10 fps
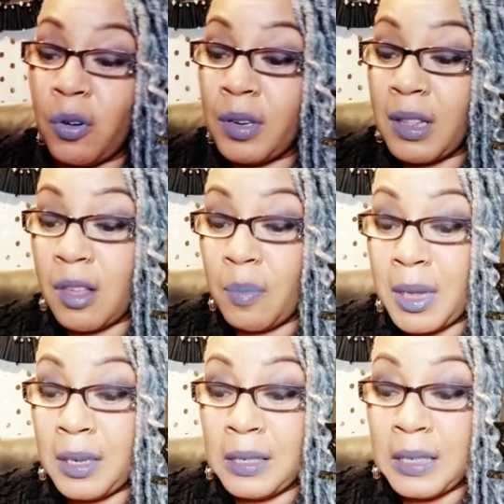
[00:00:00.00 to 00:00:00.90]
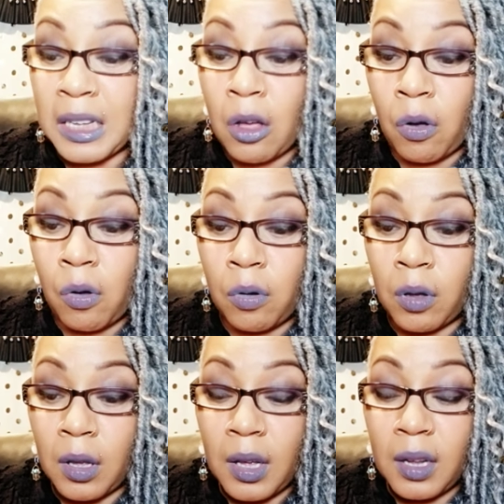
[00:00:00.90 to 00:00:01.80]
this could be legal.
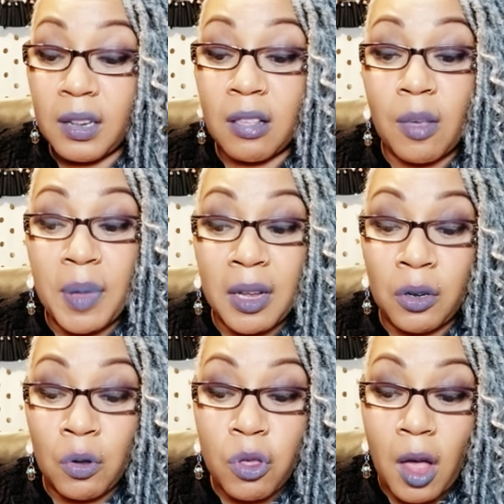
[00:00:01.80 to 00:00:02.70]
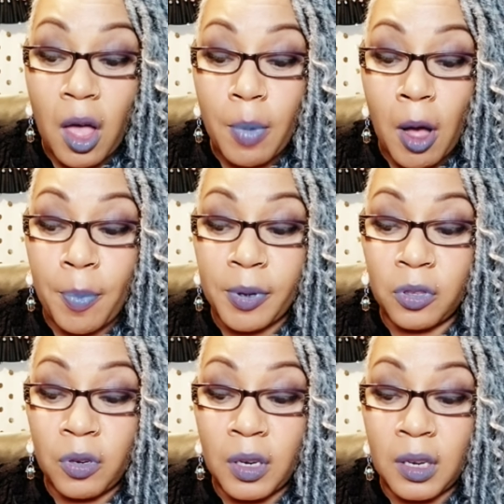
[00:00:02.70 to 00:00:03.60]
This could be a new job
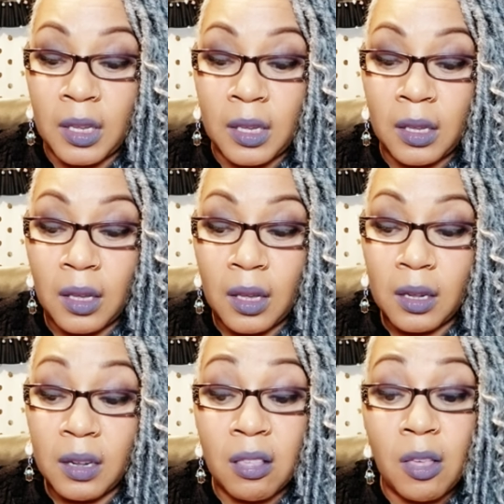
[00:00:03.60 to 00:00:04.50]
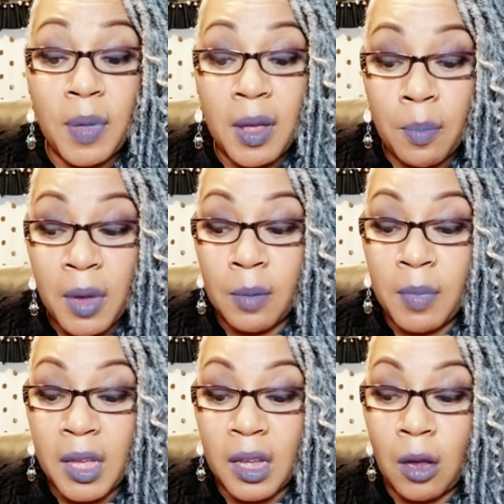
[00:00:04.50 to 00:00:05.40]
opportunity. This could be a
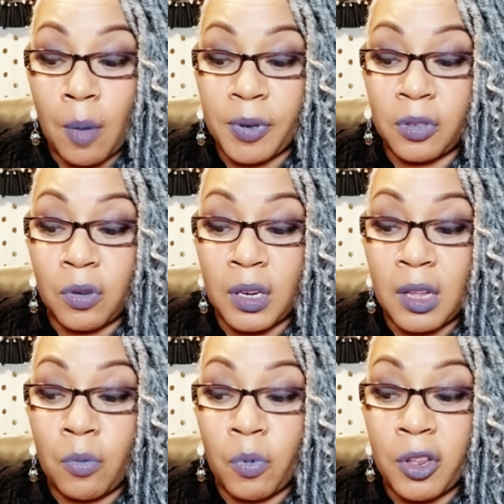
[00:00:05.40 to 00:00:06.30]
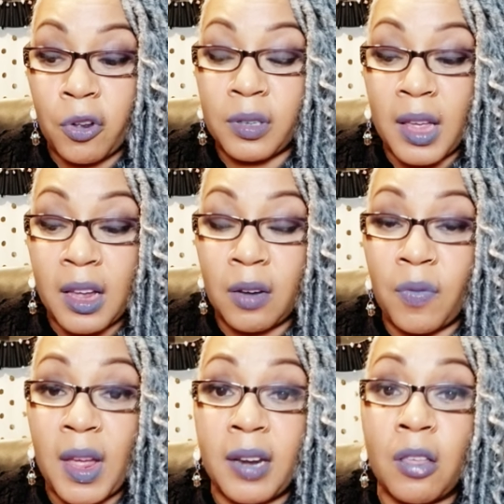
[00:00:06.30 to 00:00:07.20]
money-making opportunity where you're taking
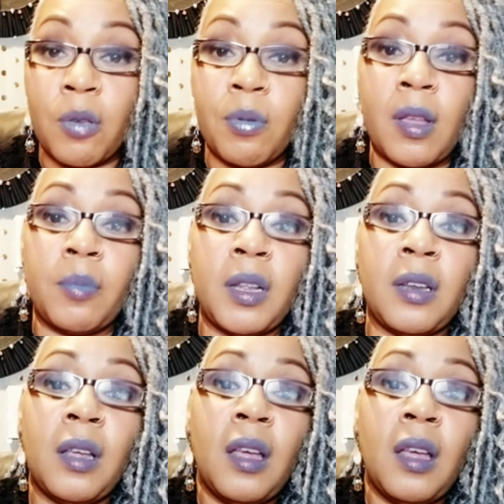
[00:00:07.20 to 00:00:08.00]
advantage of something.